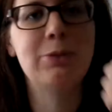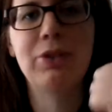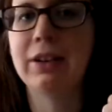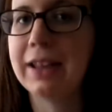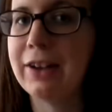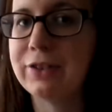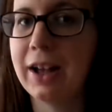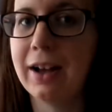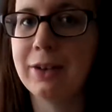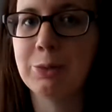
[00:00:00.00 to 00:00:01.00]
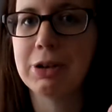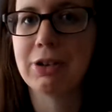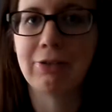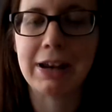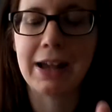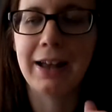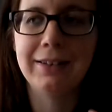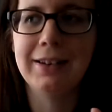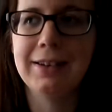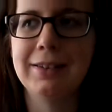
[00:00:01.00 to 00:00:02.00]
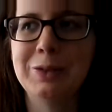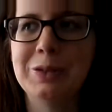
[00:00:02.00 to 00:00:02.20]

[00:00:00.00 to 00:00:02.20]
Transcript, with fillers: with your left hand when you're right handed